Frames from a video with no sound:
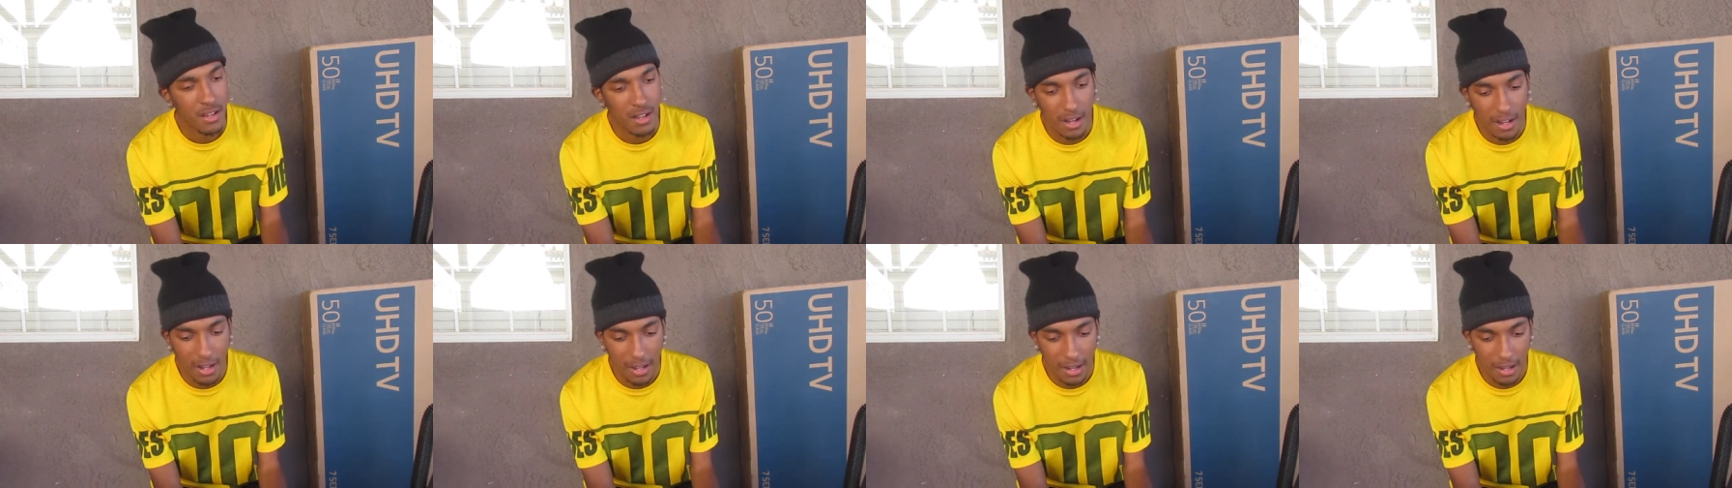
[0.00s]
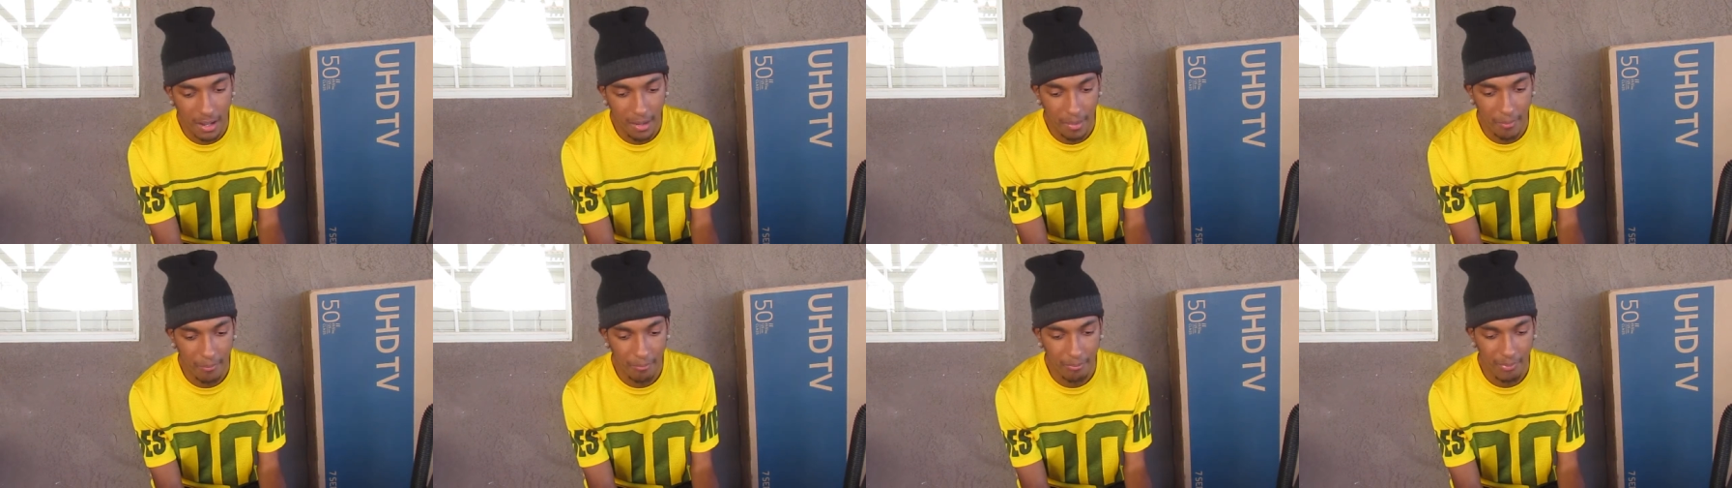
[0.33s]

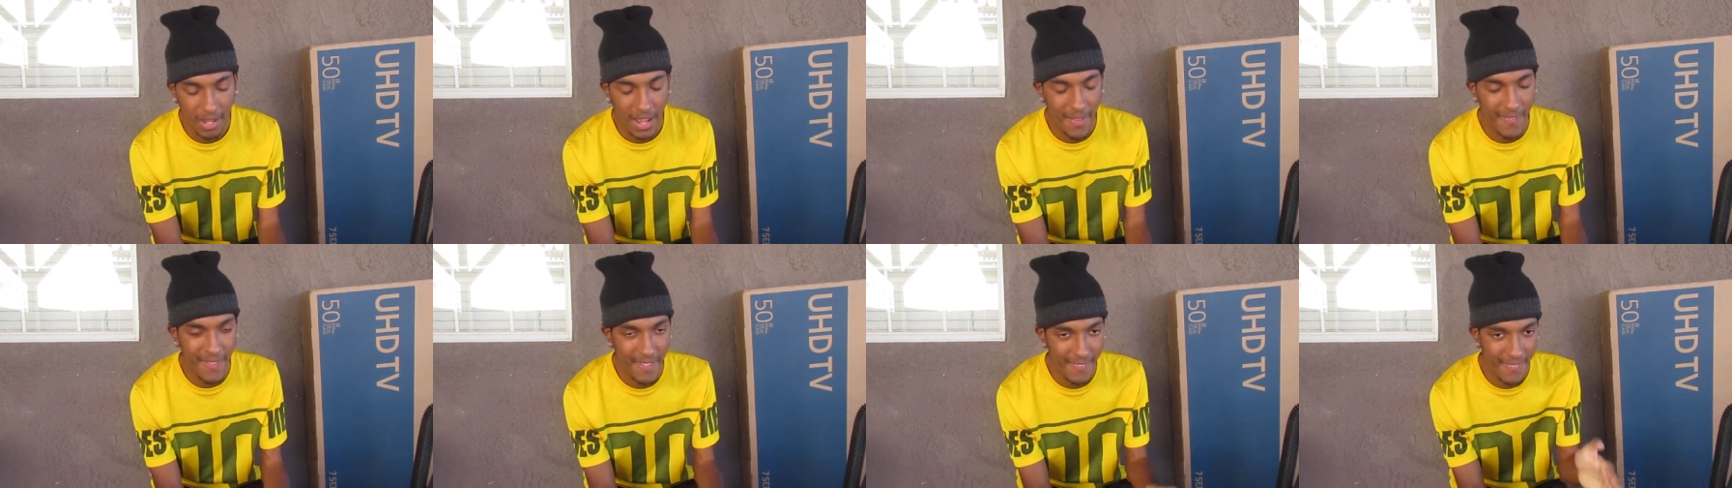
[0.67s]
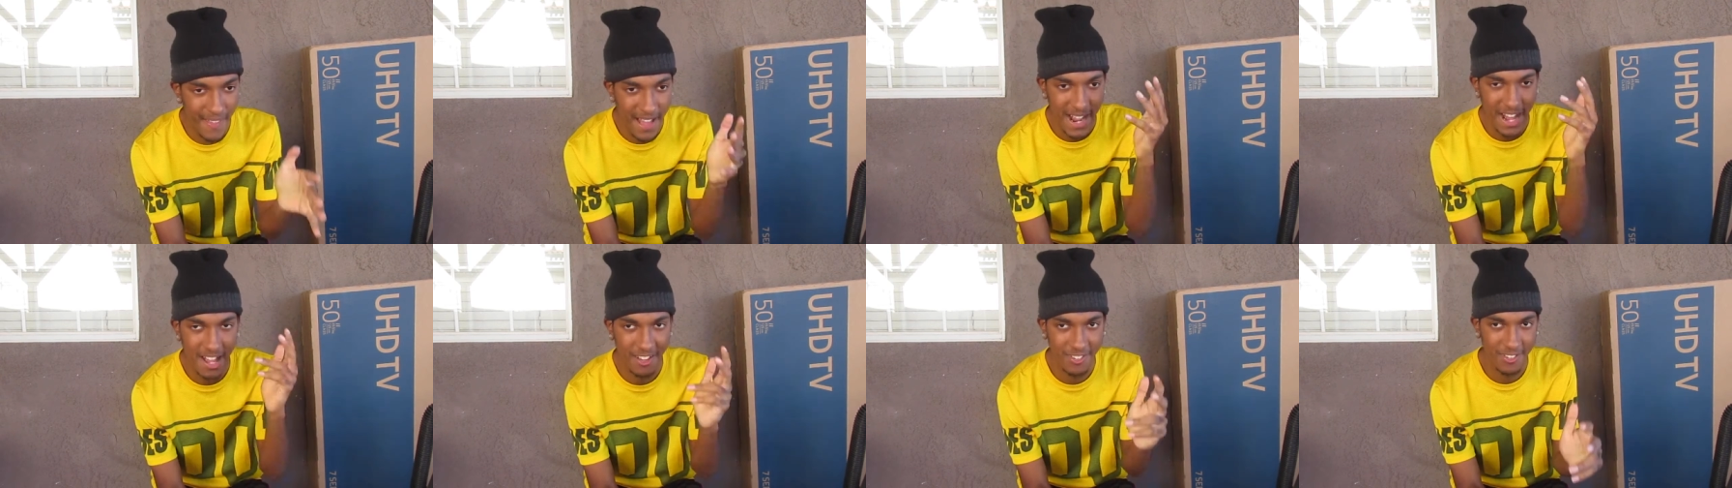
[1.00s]
Um, and then,
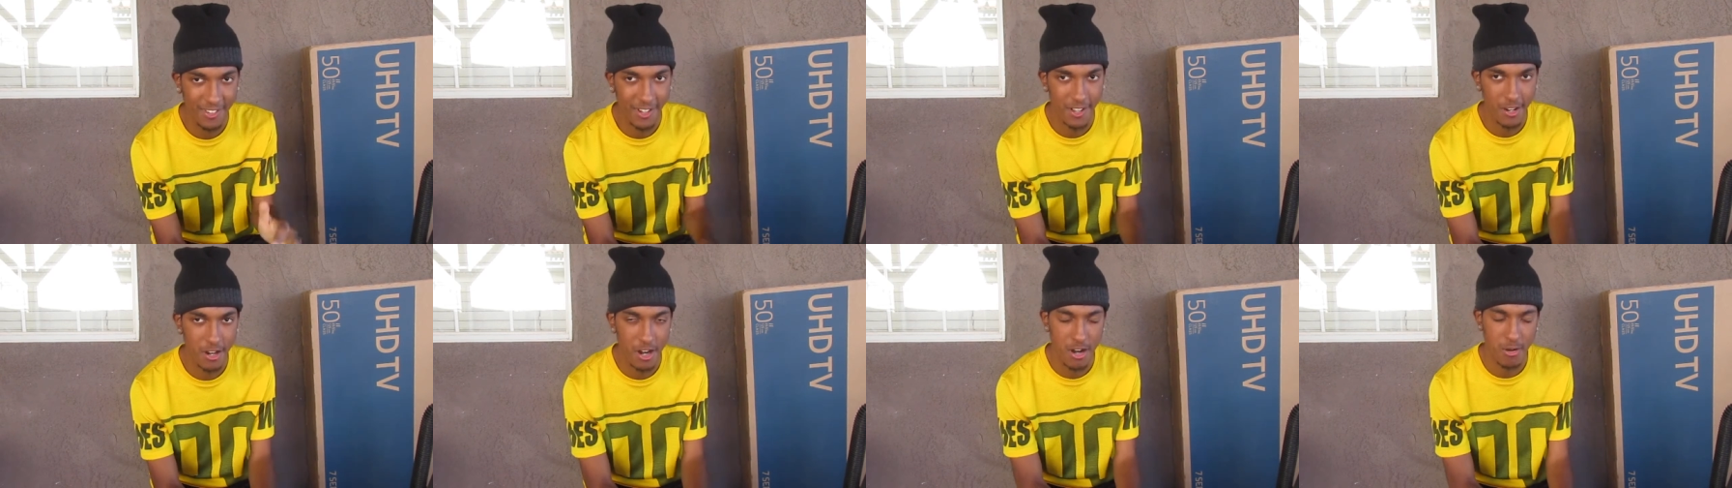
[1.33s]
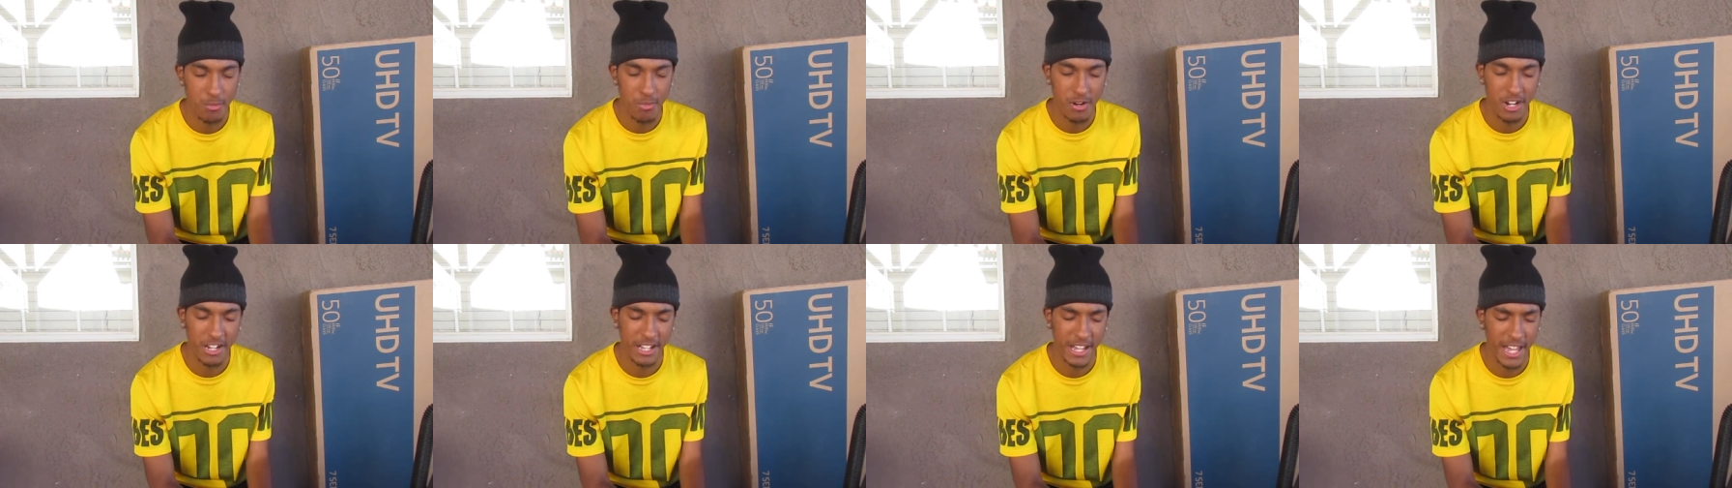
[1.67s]
like I said, our
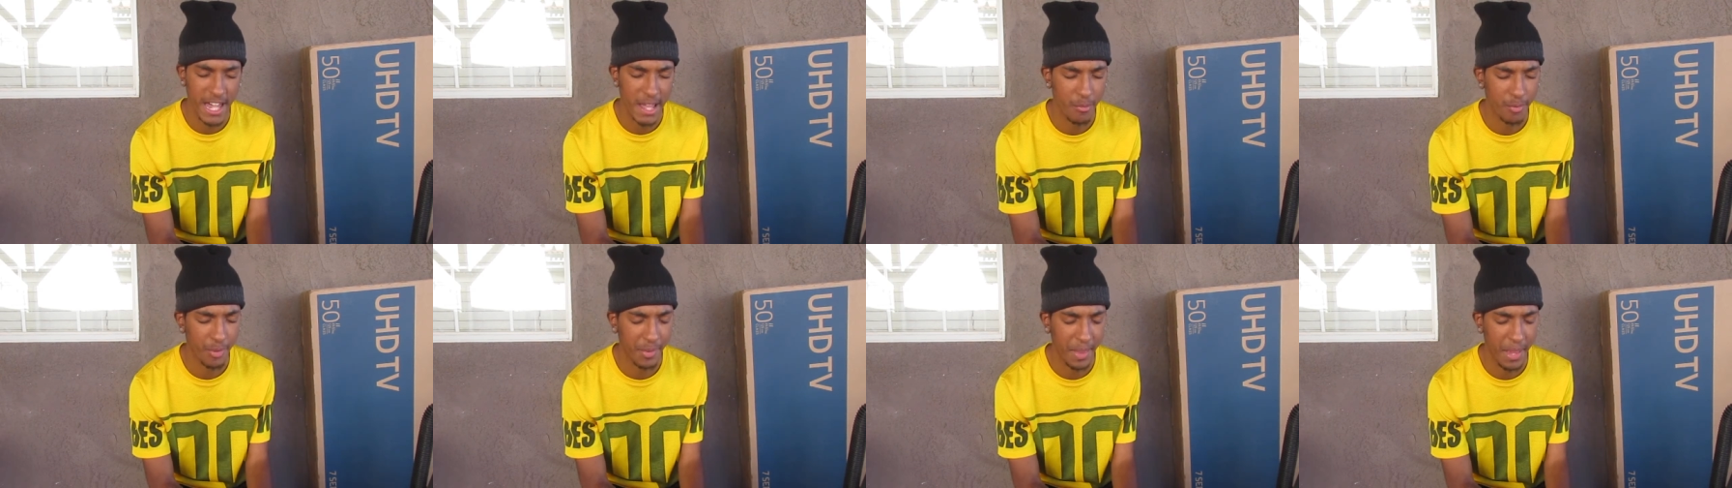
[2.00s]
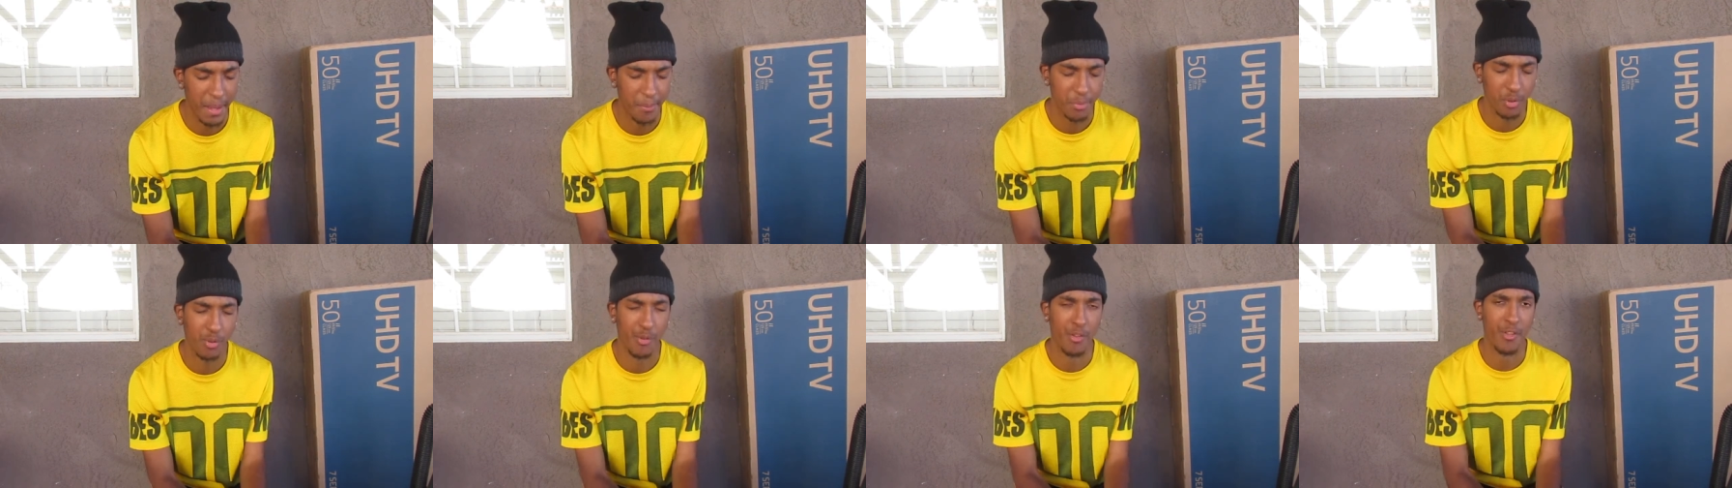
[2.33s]
run game was
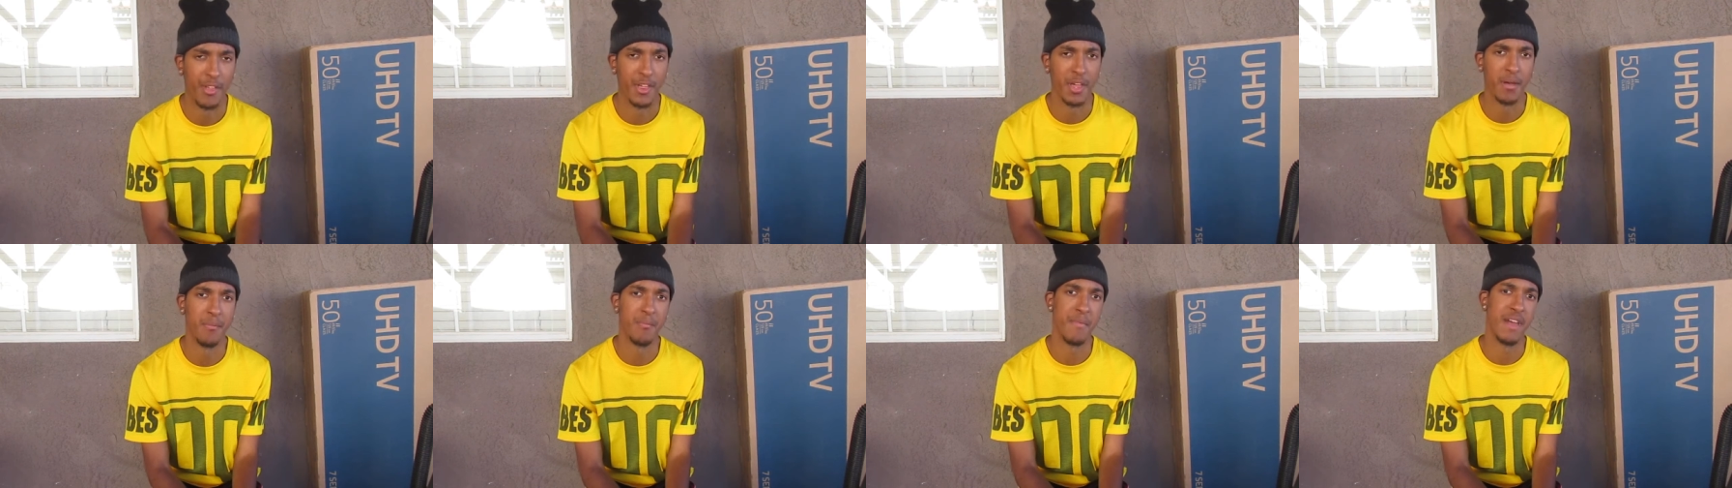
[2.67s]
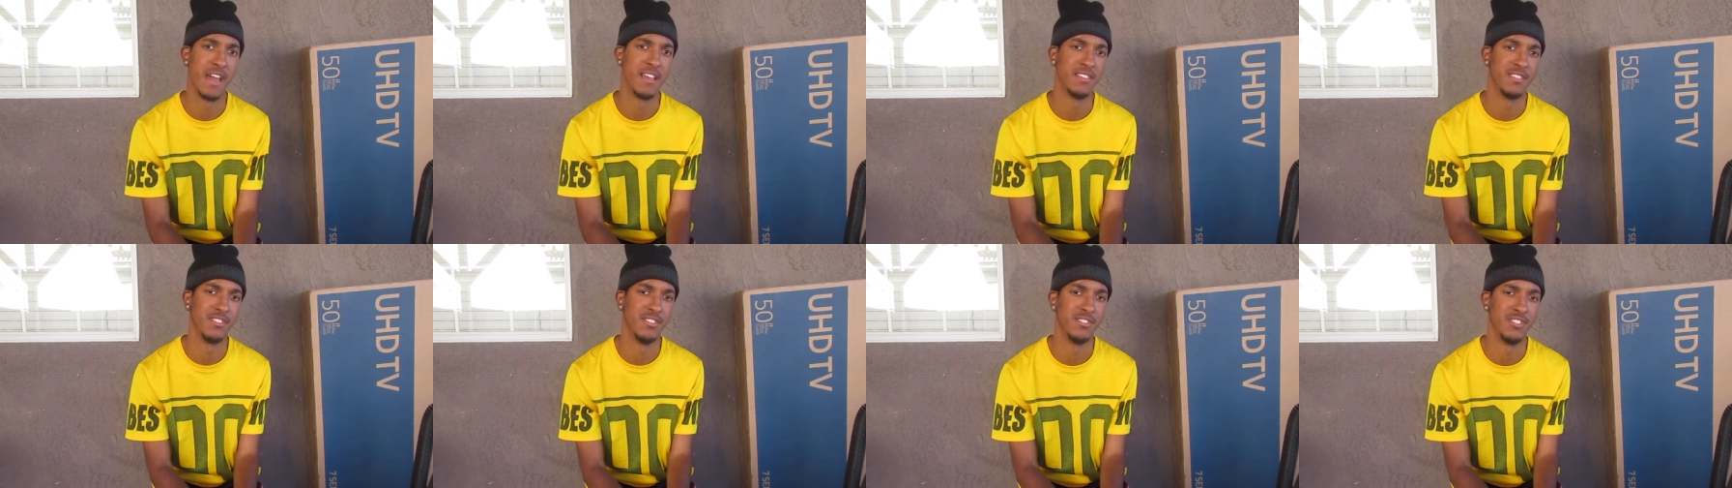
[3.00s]
absolutely
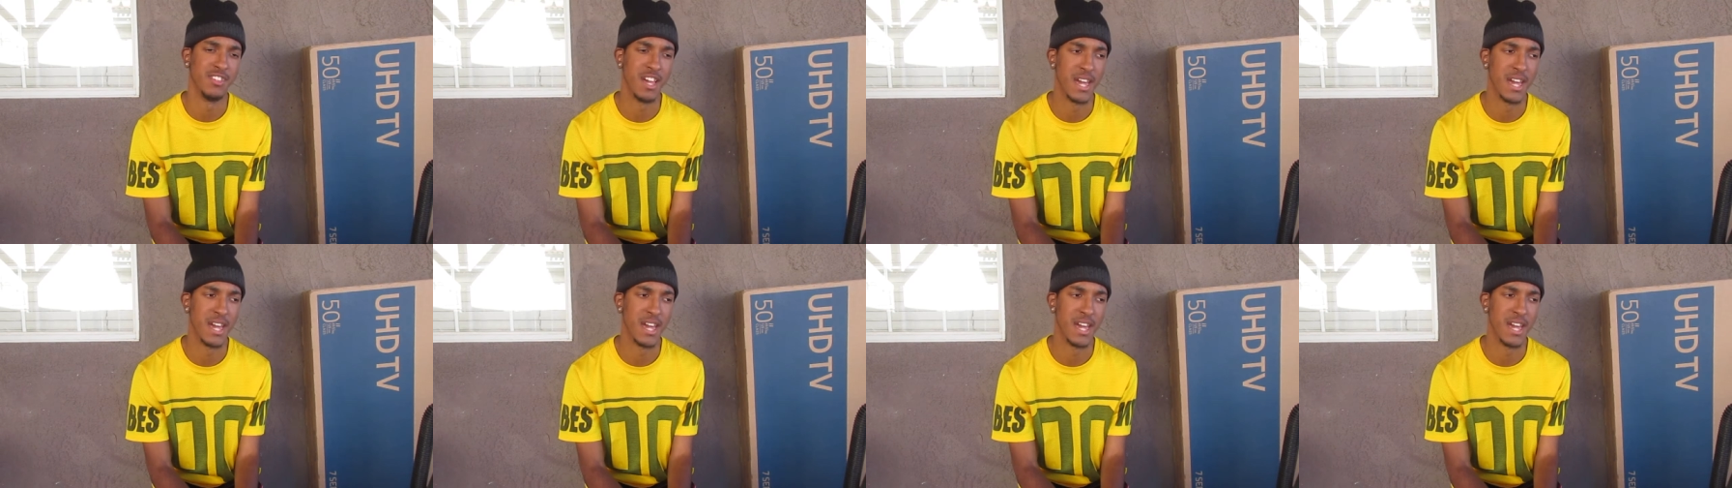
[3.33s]
amazing.